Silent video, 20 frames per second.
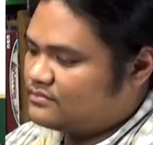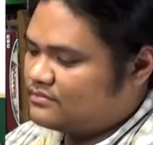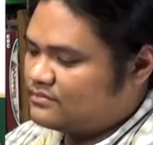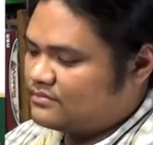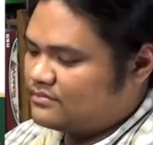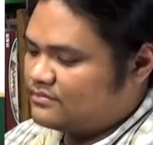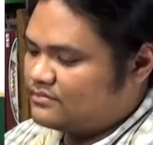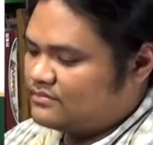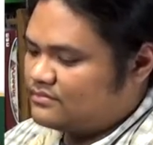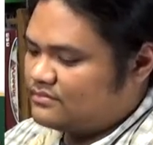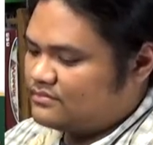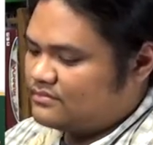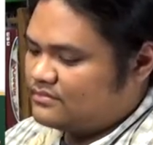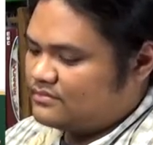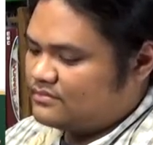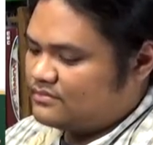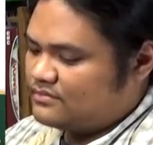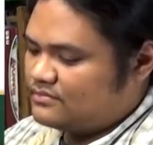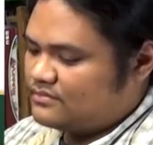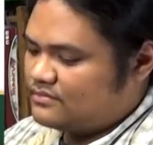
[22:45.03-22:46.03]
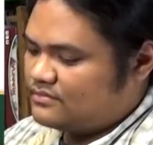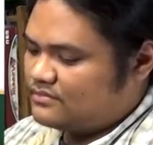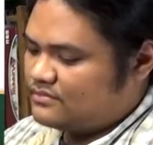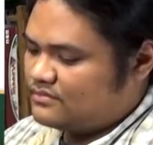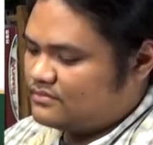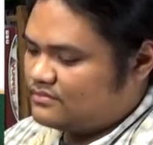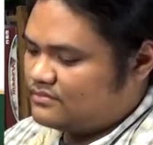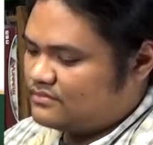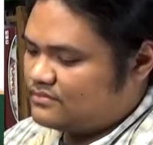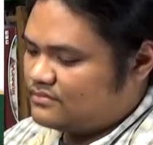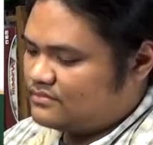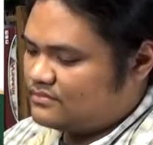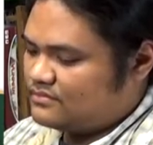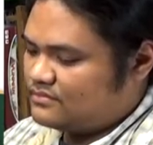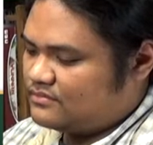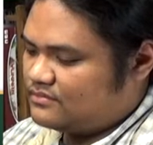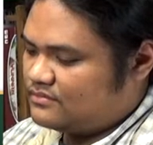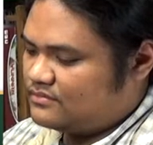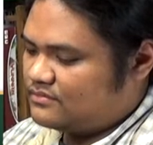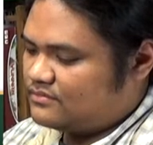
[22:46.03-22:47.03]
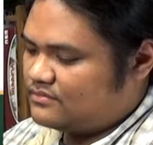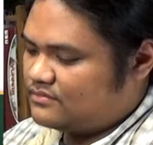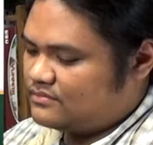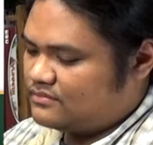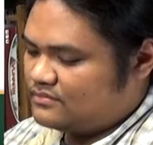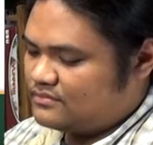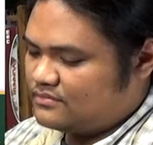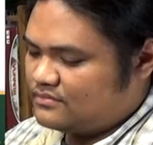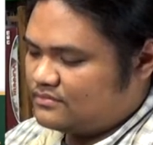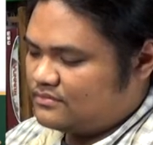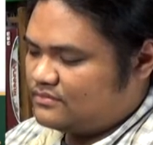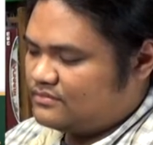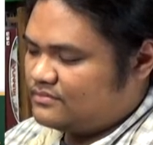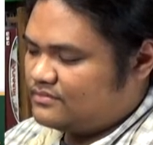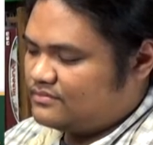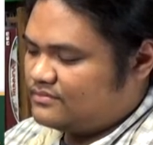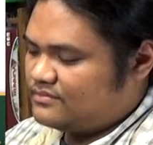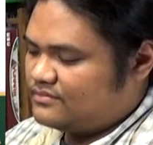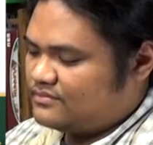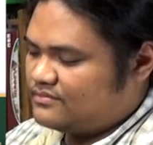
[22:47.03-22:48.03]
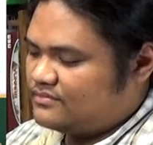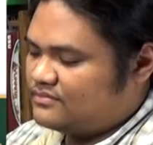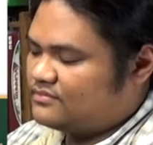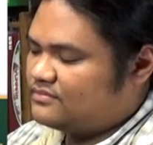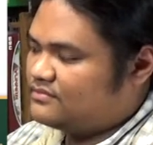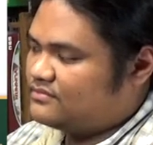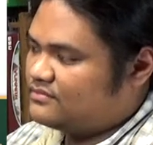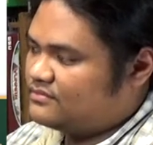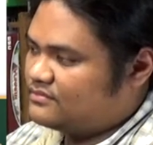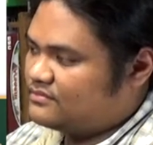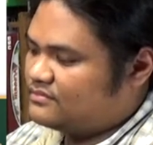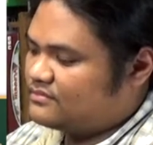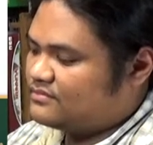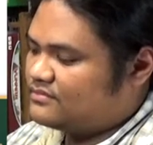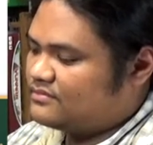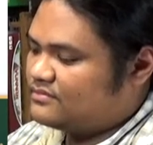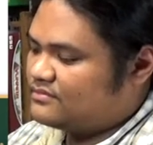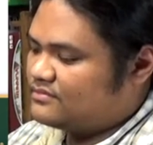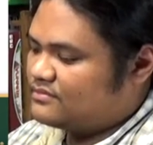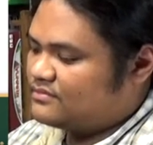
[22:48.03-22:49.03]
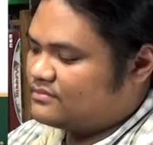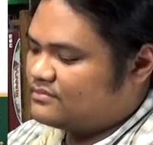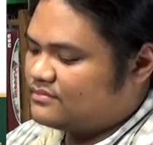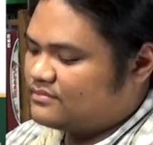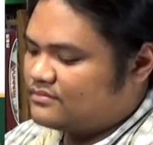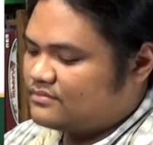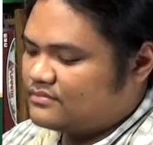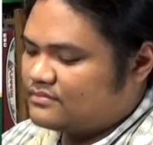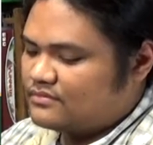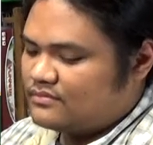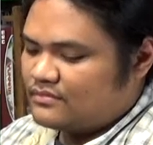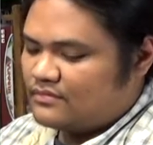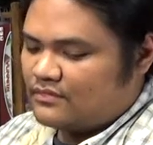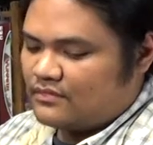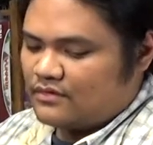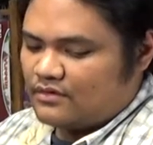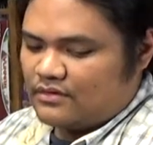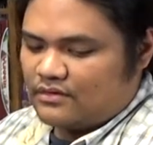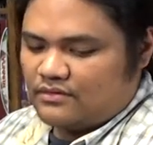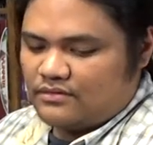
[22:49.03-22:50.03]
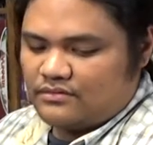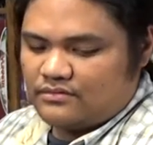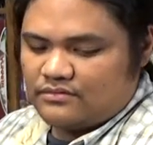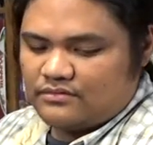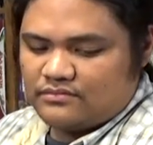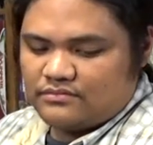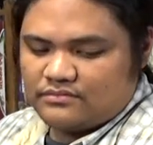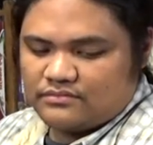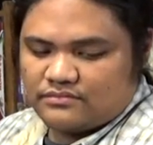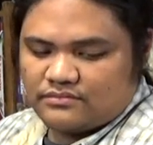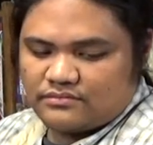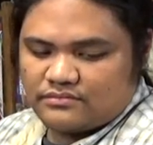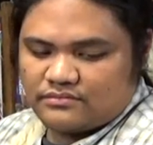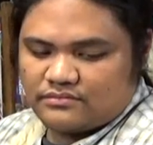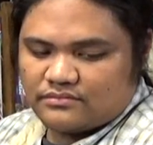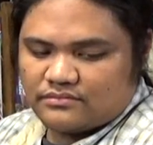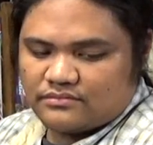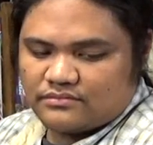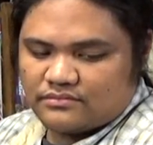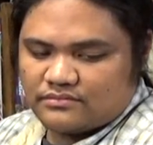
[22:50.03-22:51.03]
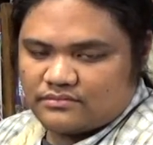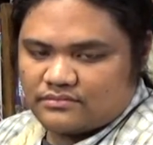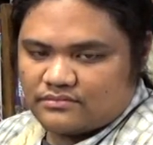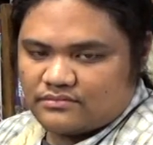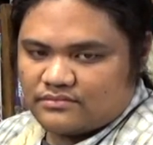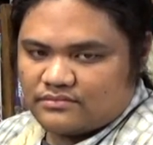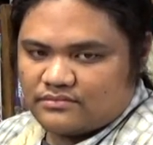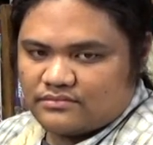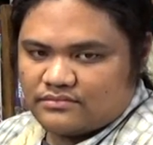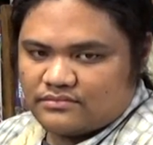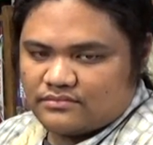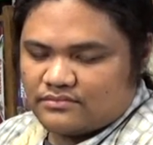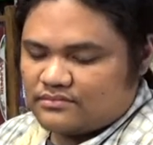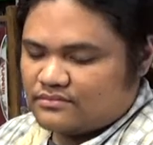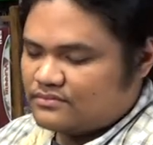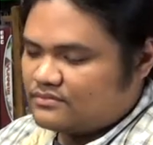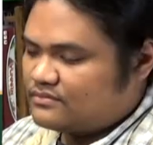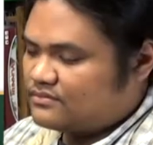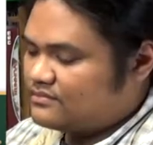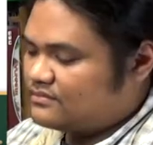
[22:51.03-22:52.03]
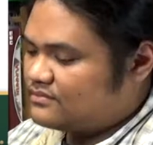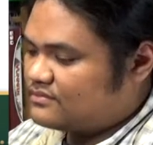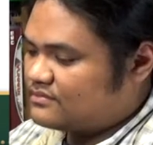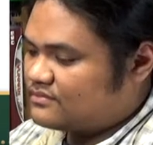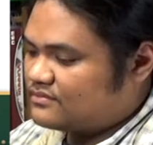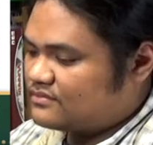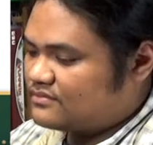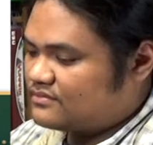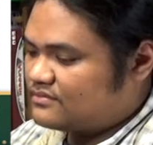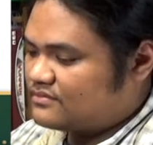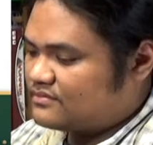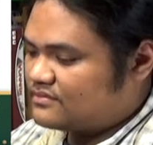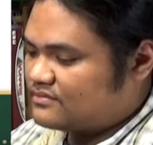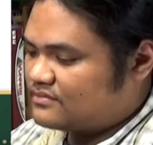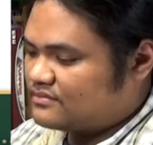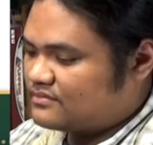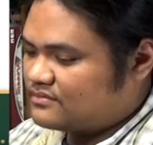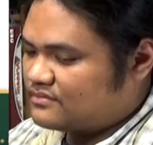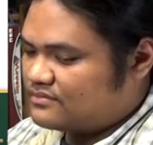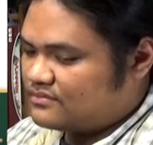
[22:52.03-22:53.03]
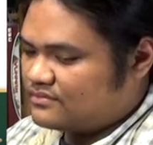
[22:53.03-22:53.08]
(silent)